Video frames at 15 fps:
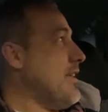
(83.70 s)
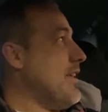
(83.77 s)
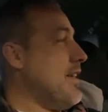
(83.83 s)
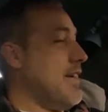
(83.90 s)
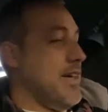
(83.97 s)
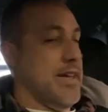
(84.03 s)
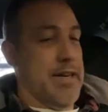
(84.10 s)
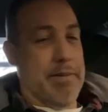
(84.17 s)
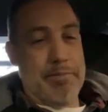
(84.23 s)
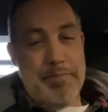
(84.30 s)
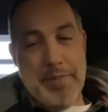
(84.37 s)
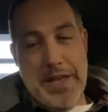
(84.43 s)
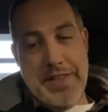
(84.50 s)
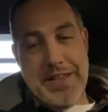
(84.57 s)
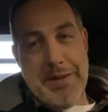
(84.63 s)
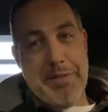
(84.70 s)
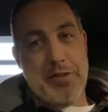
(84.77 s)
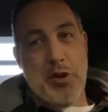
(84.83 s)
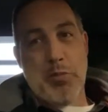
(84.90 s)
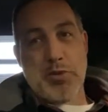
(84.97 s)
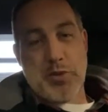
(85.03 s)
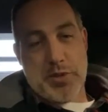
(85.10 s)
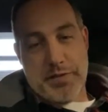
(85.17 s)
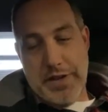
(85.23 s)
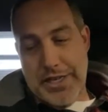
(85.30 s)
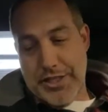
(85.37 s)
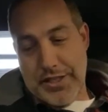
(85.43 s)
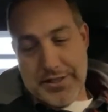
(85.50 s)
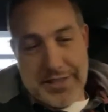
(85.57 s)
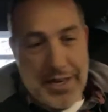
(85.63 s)
I think I want to open source flash
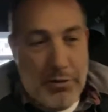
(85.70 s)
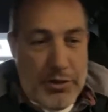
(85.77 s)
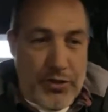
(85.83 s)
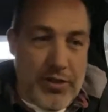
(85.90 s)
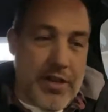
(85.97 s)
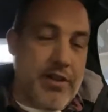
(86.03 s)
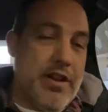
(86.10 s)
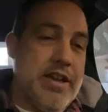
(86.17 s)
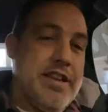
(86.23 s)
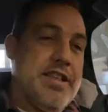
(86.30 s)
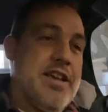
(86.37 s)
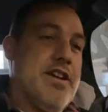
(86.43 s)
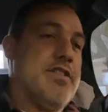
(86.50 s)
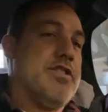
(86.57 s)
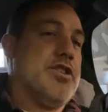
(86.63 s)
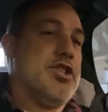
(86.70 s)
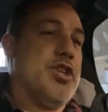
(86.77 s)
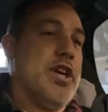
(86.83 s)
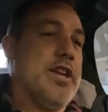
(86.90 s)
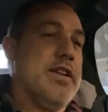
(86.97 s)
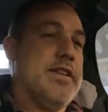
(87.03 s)
it because I don't want to do any of that other shit.